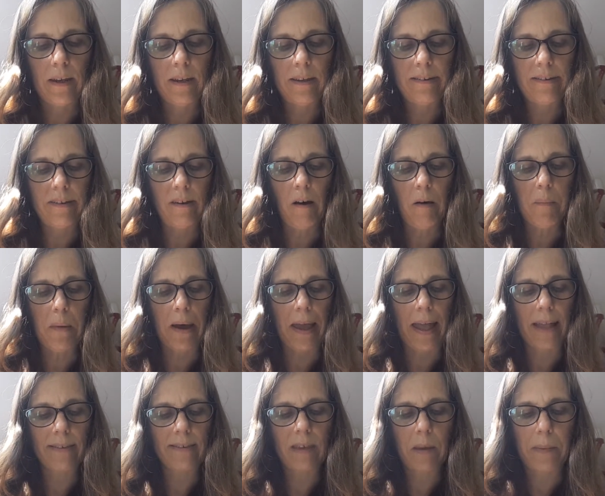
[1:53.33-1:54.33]
It's time I
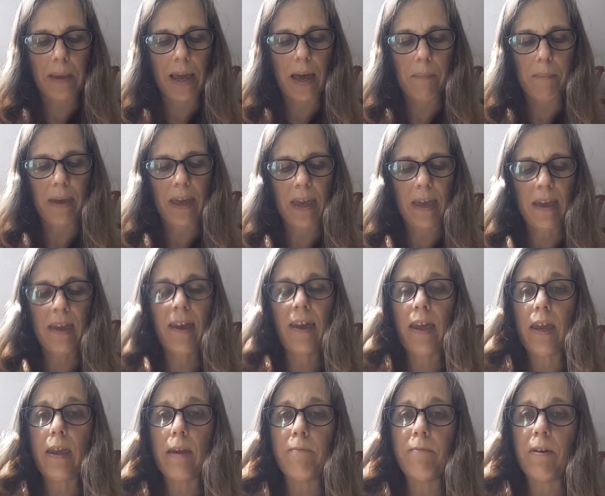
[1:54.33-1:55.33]
had something up here,
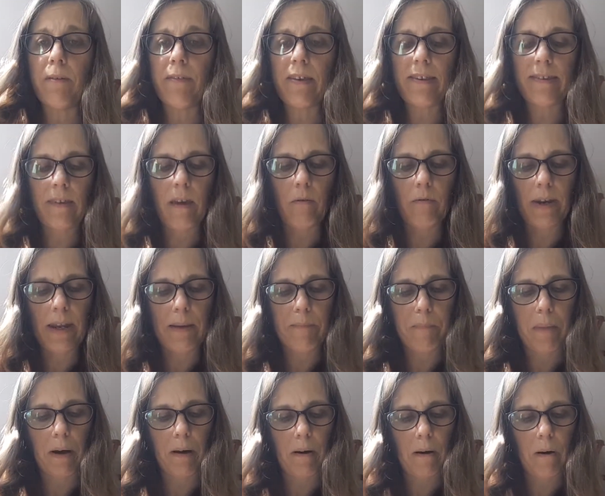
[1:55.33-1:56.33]
even if it's only a
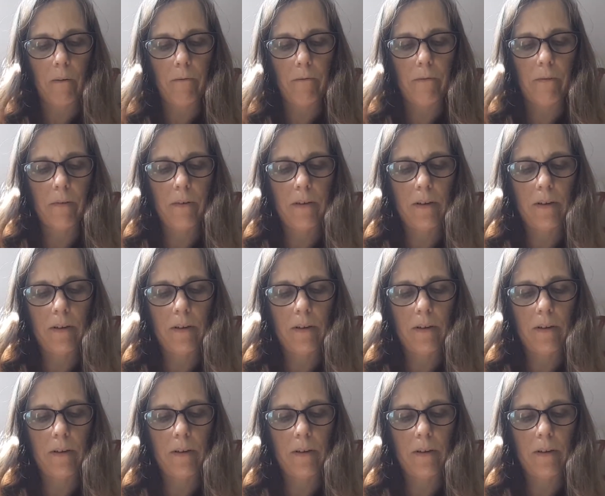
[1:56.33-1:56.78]
bath.